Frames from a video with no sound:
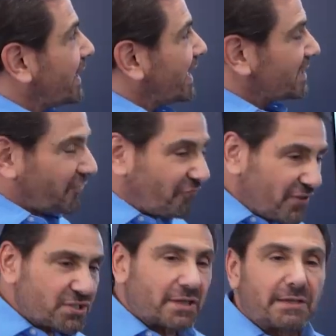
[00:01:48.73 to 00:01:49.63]
It's
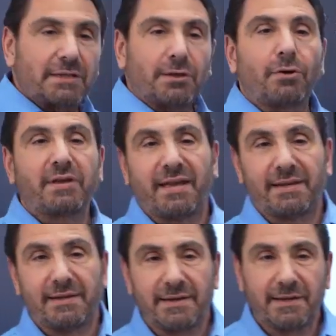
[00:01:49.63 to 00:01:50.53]
physically
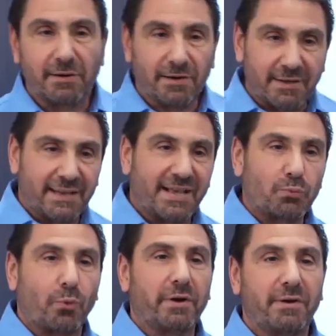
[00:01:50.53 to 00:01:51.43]
located in our
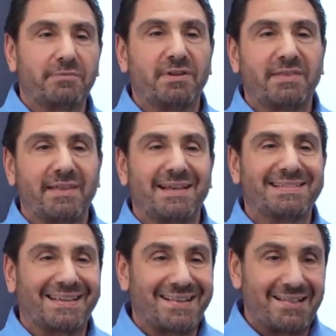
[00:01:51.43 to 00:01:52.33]
class
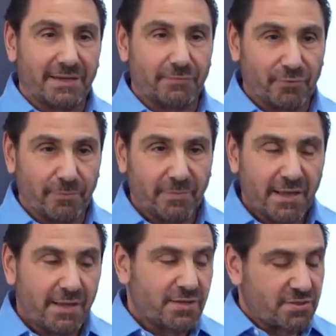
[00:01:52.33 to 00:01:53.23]
100,000 clean room.
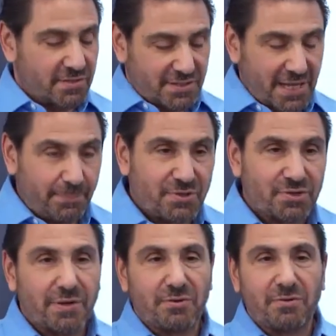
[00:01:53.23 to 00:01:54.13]
So the
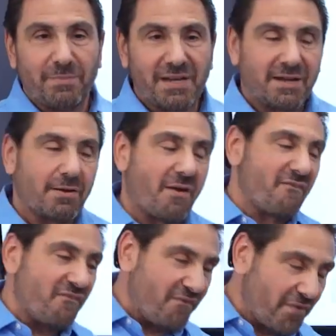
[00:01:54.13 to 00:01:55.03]
temperature and humidity
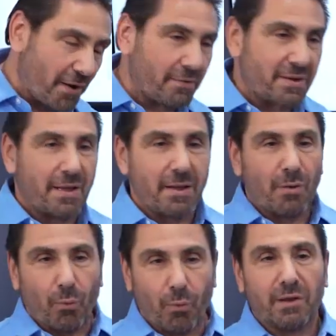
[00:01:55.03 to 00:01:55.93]
are very
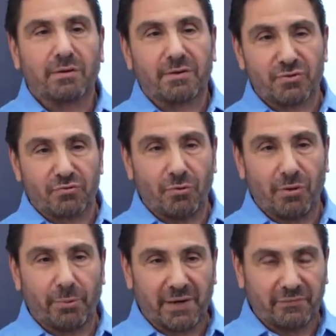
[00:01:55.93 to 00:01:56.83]
well
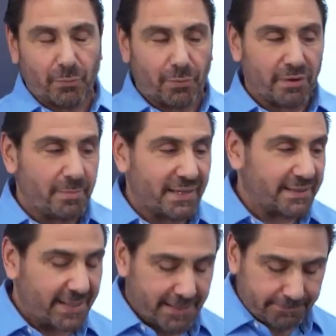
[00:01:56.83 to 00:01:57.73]
controlled. We don't have to worry
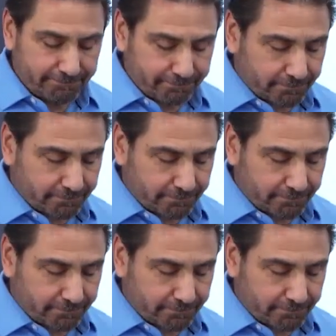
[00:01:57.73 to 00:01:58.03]
about that.